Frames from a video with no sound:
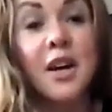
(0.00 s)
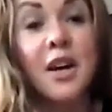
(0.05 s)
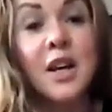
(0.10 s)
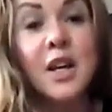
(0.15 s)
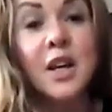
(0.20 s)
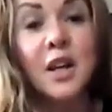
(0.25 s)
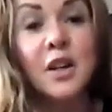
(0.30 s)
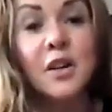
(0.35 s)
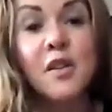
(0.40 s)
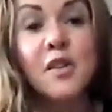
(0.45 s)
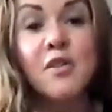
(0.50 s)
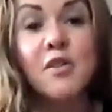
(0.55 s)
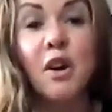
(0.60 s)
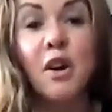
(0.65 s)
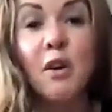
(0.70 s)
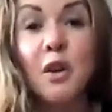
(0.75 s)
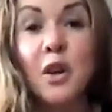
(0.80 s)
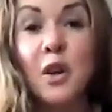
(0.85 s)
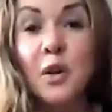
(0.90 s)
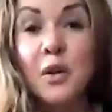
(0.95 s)
You can
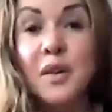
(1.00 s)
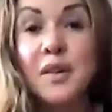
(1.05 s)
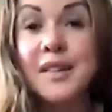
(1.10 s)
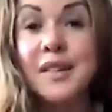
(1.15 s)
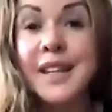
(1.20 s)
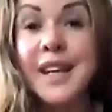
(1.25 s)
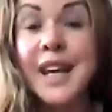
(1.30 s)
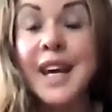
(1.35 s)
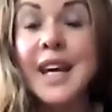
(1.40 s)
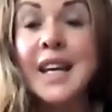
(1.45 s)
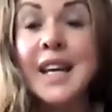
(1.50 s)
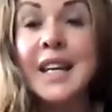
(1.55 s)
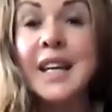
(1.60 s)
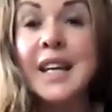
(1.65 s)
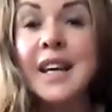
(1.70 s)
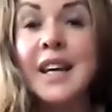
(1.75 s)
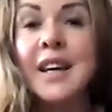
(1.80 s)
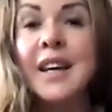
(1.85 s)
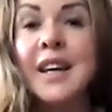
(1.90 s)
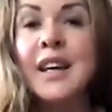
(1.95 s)
stroke your
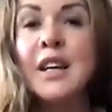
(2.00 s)
skin,